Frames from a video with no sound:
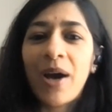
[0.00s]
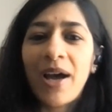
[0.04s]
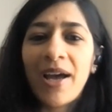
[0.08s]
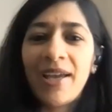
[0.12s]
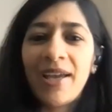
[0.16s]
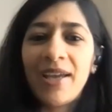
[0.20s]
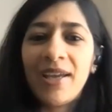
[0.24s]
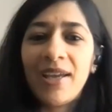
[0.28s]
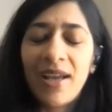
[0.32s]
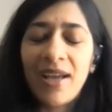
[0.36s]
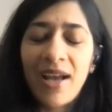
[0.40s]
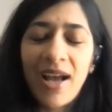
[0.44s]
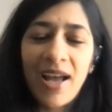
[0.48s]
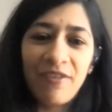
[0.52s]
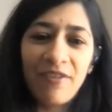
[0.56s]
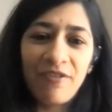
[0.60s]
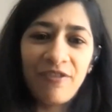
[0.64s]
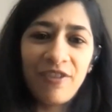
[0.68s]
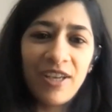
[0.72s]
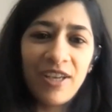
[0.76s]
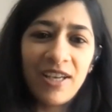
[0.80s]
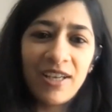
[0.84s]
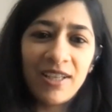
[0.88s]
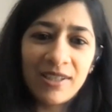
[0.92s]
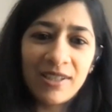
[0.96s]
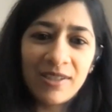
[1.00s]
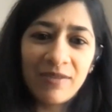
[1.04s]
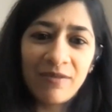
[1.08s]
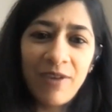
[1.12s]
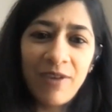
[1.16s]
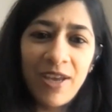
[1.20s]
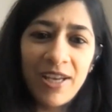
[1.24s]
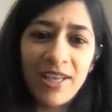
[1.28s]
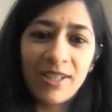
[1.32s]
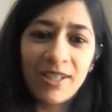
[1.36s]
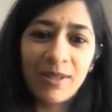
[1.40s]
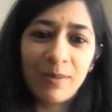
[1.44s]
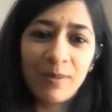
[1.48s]
why I feel it's
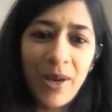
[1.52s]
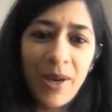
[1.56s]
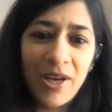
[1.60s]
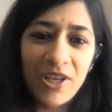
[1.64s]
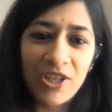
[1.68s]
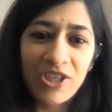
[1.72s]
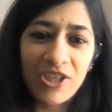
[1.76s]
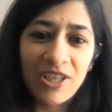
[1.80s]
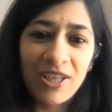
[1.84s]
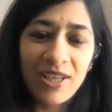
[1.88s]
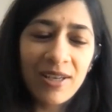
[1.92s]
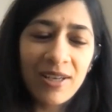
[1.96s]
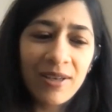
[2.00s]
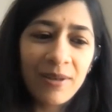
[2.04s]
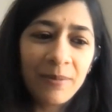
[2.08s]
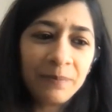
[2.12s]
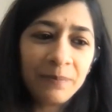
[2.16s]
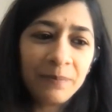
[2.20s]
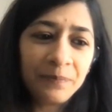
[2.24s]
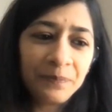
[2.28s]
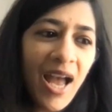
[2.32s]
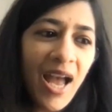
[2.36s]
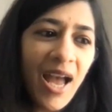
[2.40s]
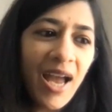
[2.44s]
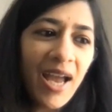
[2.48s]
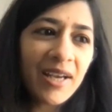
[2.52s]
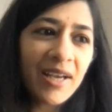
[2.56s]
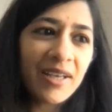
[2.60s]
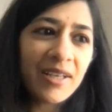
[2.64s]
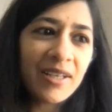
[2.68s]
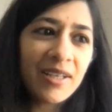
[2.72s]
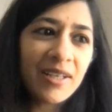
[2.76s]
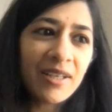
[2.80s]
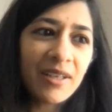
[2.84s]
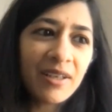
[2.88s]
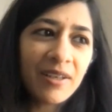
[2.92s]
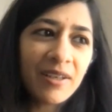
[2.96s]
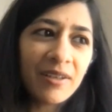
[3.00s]
very special.
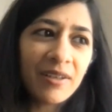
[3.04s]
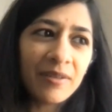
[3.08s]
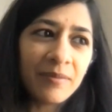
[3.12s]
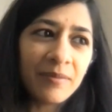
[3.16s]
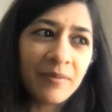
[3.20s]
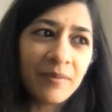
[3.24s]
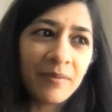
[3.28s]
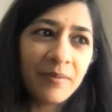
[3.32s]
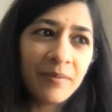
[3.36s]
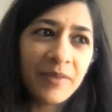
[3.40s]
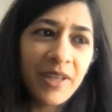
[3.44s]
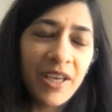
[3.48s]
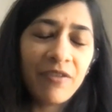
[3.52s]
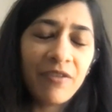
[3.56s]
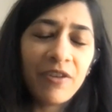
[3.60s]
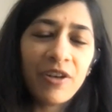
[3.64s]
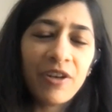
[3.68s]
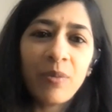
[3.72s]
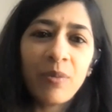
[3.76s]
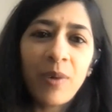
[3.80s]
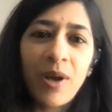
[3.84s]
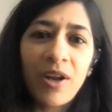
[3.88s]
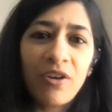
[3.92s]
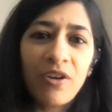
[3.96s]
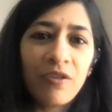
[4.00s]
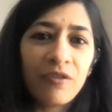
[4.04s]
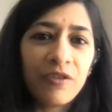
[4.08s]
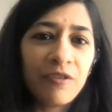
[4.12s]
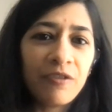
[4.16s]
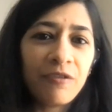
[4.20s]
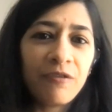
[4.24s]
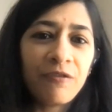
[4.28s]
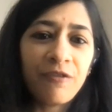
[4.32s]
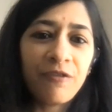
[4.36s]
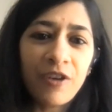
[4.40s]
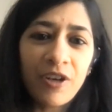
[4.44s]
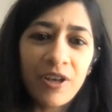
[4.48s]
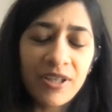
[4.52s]
And they were one of the
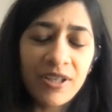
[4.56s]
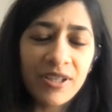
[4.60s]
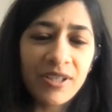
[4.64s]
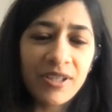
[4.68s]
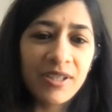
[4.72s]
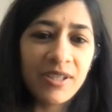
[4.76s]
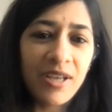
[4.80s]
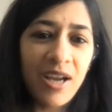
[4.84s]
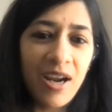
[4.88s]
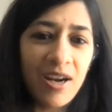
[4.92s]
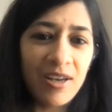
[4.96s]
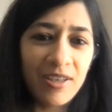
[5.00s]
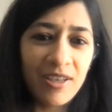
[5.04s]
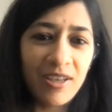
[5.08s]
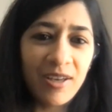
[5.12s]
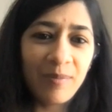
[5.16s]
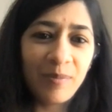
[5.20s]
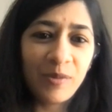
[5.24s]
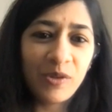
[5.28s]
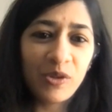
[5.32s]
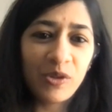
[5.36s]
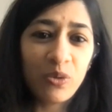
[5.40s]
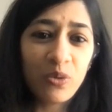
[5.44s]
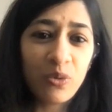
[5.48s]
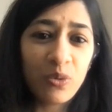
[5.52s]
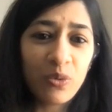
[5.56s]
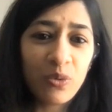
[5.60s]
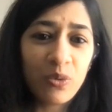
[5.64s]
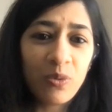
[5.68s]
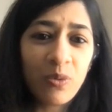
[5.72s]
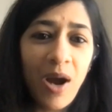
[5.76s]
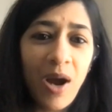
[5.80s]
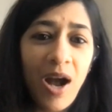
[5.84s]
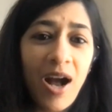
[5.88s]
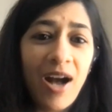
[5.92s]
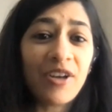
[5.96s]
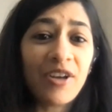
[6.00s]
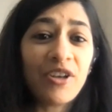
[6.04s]
first startups
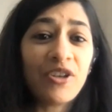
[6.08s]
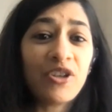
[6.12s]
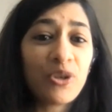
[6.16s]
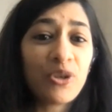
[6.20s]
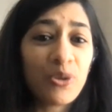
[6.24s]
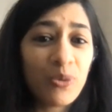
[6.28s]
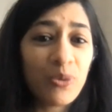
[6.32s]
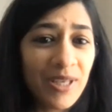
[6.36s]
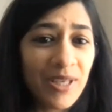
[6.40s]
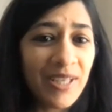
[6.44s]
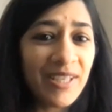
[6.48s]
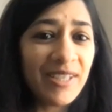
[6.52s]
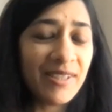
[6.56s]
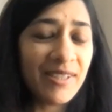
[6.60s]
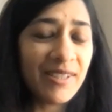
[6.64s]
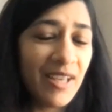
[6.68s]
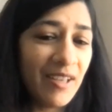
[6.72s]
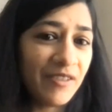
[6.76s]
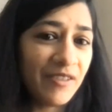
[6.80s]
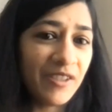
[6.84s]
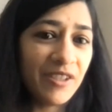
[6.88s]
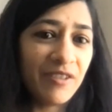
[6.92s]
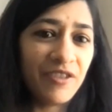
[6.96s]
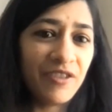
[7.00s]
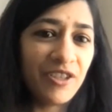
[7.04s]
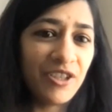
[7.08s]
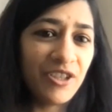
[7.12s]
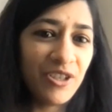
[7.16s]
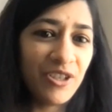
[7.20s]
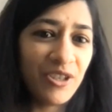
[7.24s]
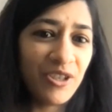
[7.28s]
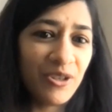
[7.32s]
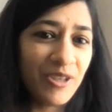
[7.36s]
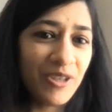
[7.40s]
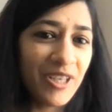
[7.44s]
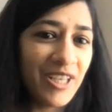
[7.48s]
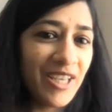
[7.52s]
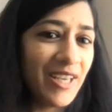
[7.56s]
who are truly
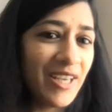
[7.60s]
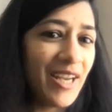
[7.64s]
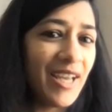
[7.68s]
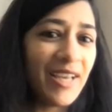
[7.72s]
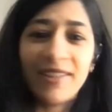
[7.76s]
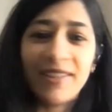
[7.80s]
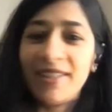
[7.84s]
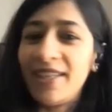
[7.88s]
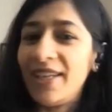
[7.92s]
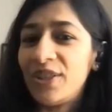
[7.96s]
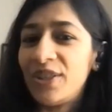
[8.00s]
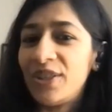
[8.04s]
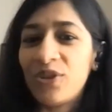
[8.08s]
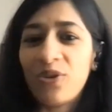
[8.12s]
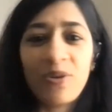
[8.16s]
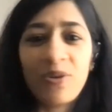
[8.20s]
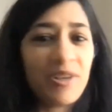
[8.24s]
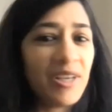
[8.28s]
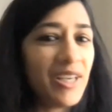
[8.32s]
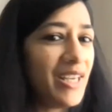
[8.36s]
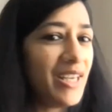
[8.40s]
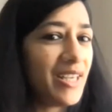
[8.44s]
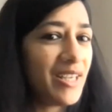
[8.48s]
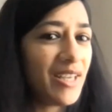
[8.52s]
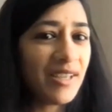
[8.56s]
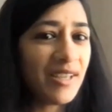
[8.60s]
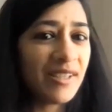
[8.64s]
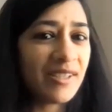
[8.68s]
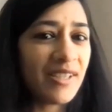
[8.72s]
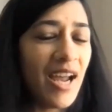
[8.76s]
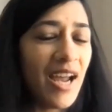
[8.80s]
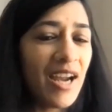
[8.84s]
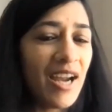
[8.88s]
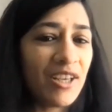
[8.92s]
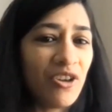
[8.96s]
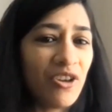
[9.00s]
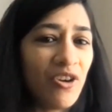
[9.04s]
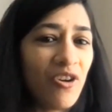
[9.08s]
self-sufficient today. Like, they don't need us
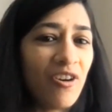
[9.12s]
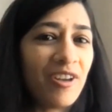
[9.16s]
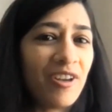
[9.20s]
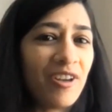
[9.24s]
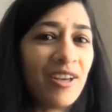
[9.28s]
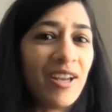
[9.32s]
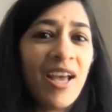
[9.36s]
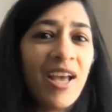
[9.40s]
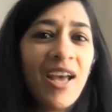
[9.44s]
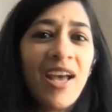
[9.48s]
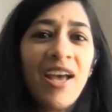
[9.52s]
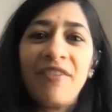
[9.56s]
at all.